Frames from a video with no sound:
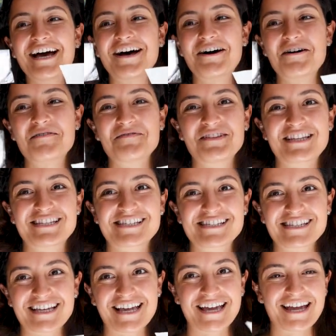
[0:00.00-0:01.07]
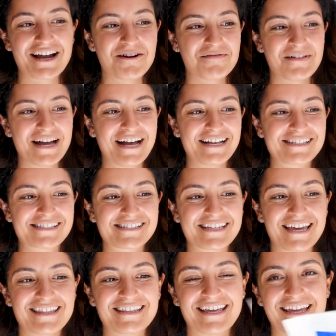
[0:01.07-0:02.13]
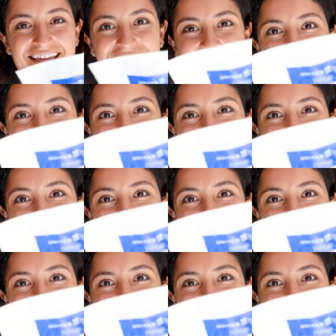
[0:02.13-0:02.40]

But this is like a hair mask, and then